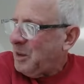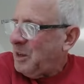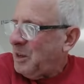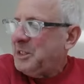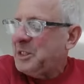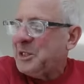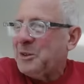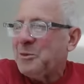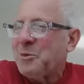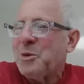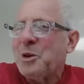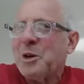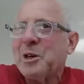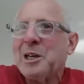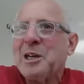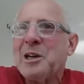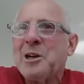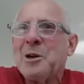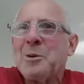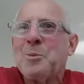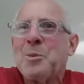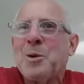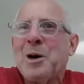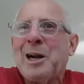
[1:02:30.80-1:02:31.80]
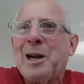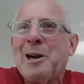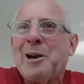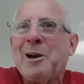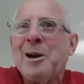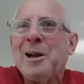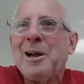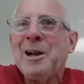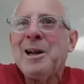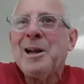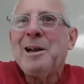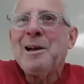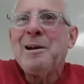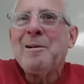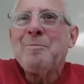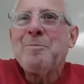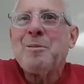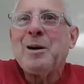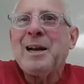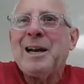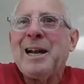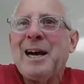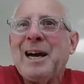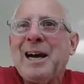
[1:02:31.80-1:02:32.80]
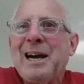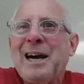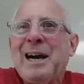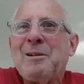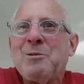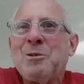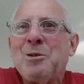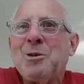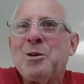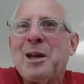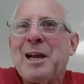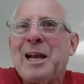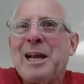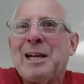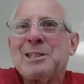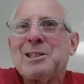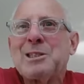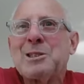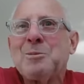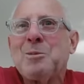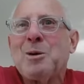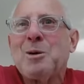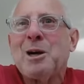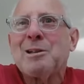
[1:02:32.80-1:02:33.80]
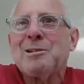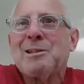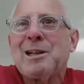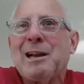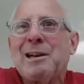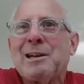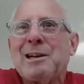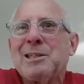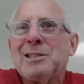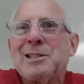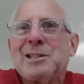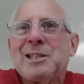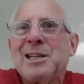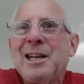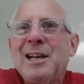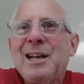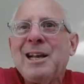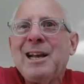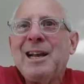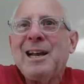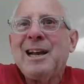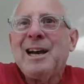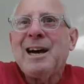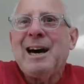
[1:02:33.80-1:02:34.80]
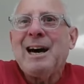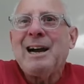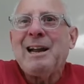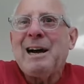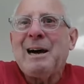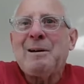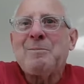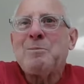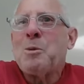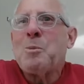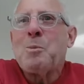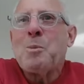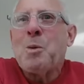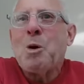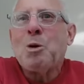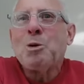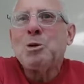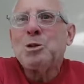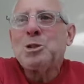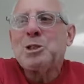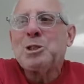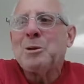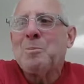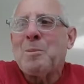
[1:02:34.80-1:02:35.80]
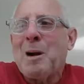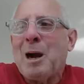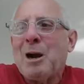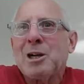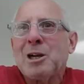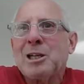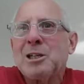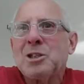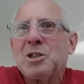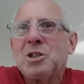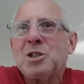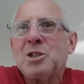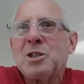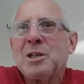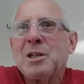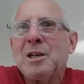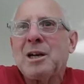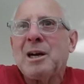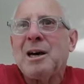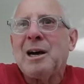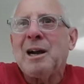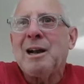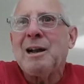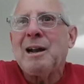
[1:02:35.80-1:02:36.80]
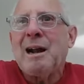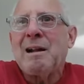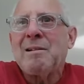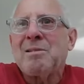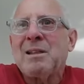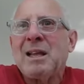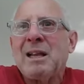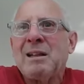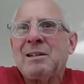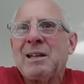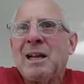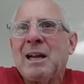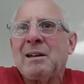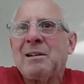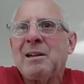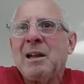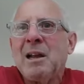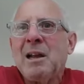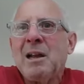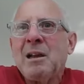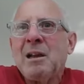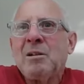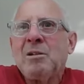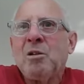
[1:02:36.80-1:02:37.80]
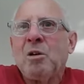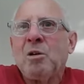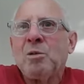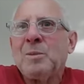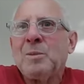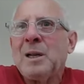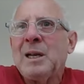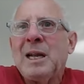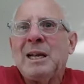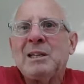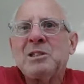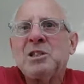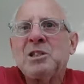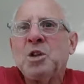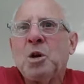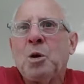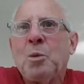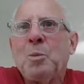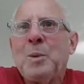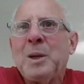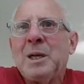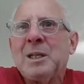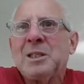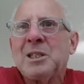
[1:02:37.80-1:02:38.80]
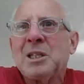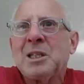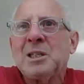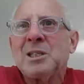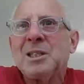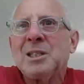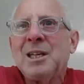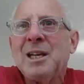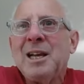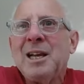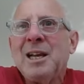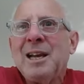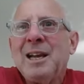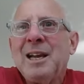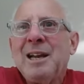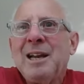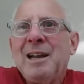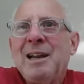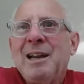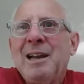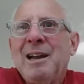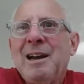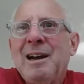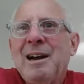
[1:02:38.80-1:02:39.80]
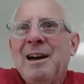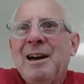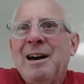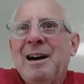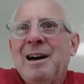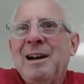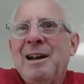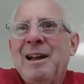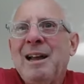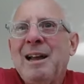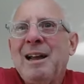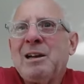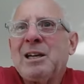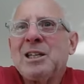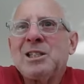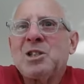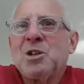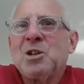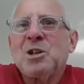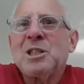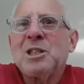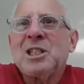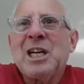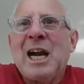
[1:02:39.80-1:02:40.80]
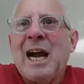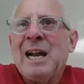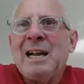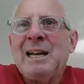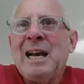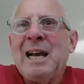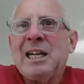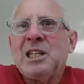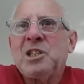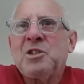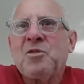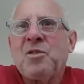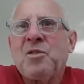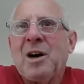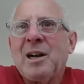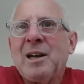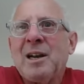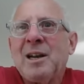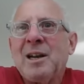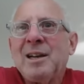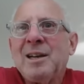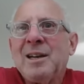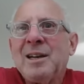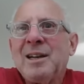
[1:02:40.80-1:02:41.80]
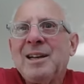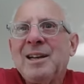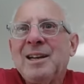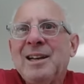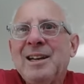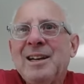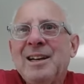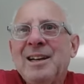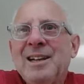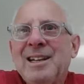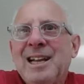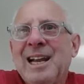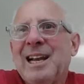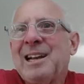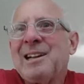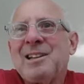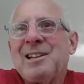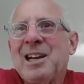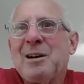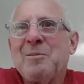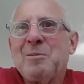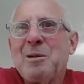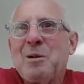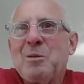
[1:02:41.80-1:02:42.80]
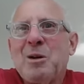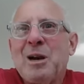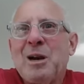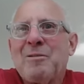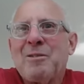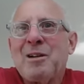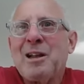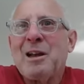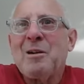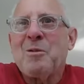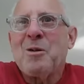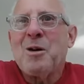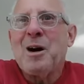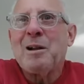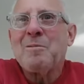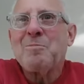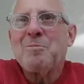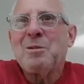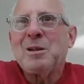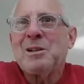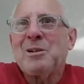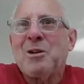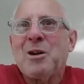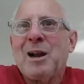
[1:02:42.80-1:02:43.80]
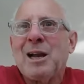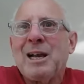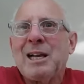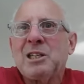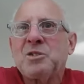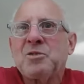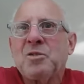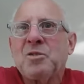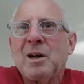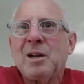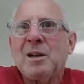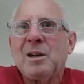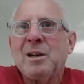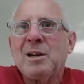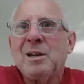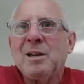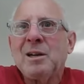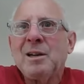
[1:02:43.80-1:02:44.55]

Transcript: He's a really good player, but I root against him all the time because I'm opposed to Marcus. I think that Goldman has no business because they're a giant hedge fund. They can tell me whatever they want, but they're a hedge fund.